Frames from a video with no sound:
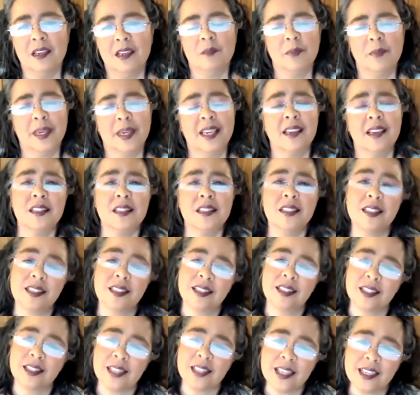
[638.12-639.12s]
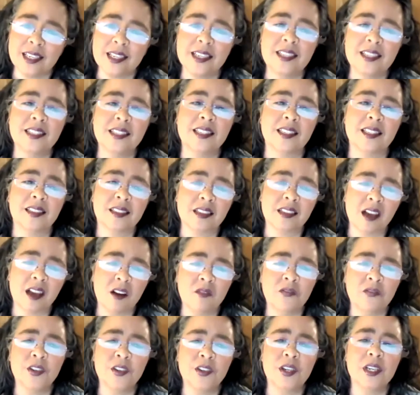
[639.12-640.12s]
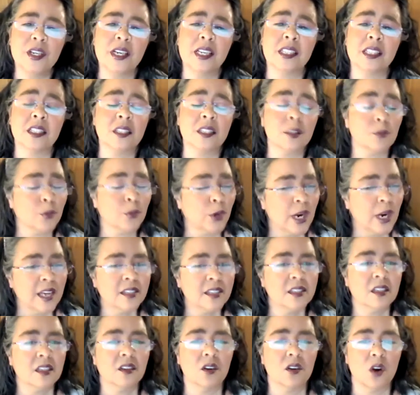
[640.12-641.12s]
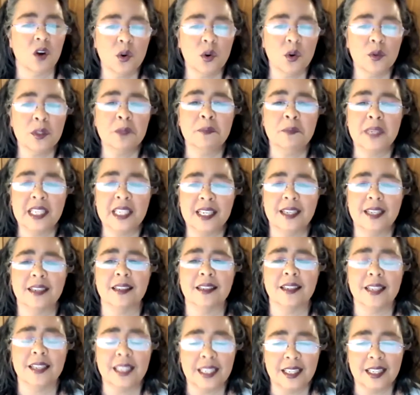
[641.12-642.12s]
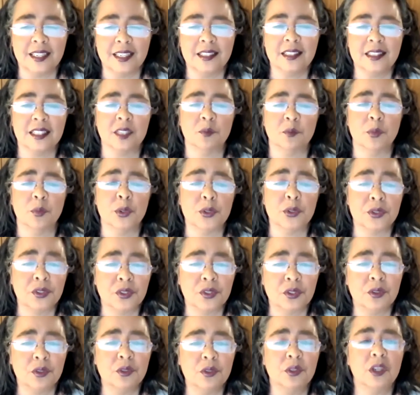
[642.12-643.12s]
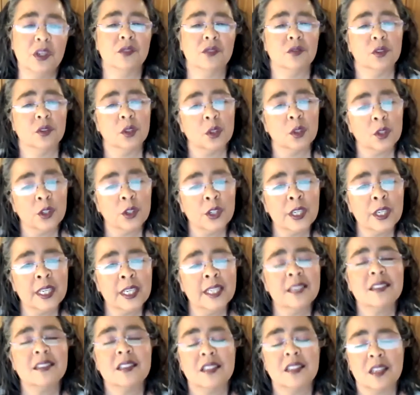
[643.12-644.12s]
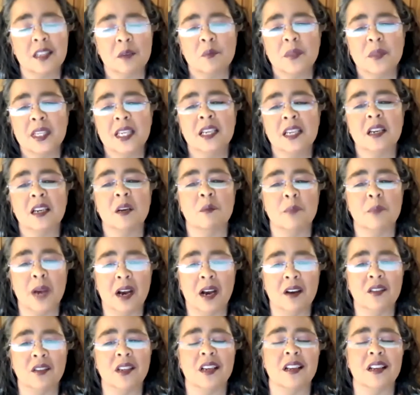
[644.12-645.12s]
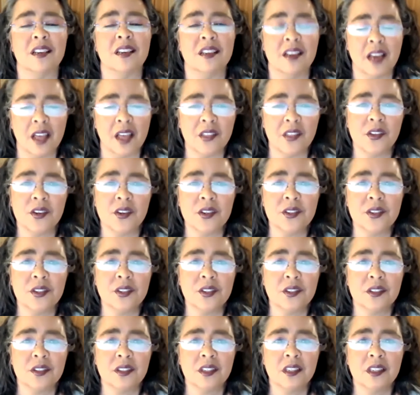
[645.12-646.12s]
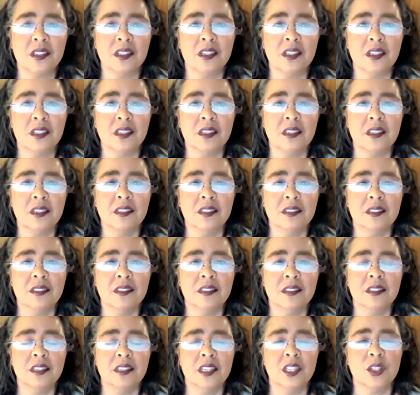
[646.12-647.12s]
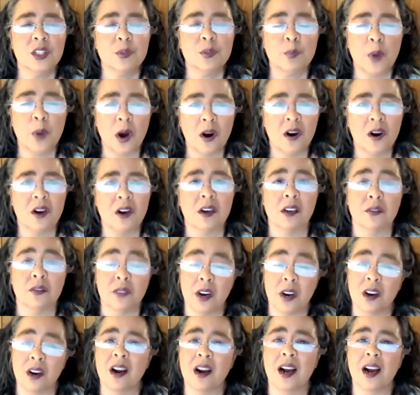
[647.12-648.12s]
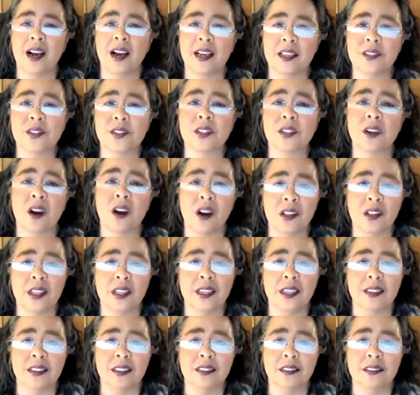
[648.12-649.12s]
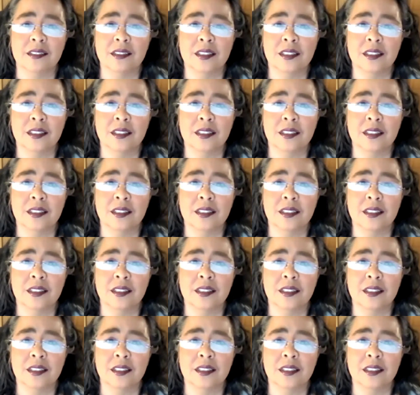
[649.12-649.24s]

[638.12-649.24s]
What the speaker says: Because to sit in discomfort and suppress our own immediate needs in pursuit of learning something about another's is part of our highest calling.